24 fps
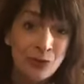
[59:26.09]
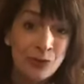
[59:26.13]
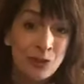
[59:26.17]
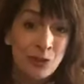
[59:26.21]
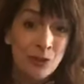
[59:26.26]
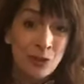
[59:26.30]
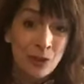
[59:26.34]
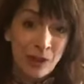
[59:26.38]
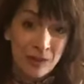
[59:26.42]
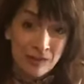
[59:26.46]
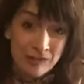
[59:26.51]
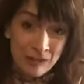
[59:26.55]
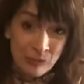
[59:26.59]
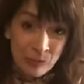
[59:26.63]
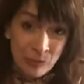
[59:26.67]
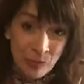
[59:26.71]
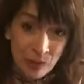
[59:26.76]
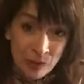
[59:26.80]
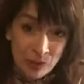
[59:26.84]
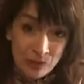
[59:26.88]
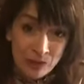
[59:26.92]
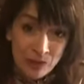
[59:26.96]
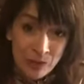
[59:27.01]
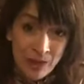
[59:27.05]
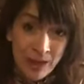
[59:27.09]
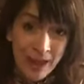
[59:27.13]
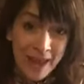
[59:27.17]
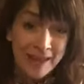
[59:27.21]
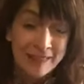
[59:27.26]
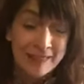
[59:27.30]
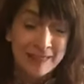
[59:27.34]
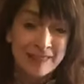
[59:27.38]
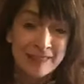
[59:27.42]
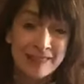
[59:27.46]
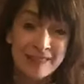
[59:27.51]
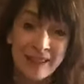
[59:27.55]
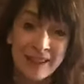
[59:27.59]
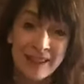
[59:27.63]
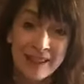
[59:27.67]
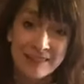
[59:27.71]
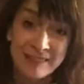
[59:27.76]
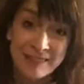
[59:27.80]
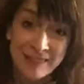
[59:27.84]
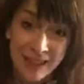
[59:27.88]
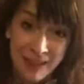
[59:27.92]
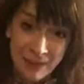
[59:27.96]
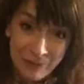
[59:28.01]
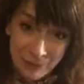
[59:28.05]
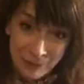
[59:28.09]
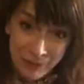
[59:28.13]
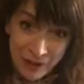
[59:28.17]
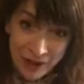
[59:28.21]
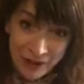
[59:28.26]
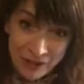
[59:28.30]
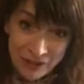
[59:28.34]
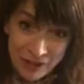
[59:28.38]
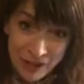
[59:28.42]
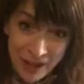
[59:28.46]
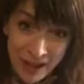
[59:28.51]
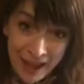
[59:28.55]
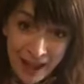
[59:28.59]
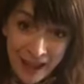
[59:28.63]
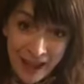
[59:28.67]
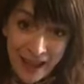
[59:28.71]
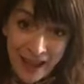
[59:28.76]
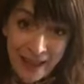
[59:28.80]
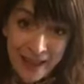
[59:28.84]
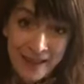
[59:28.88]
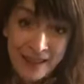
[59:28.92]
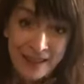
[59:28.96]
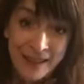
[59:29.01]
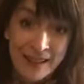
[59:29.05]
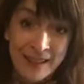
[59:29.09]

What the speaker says: Do lots of wonderful exercise. Get fresh air.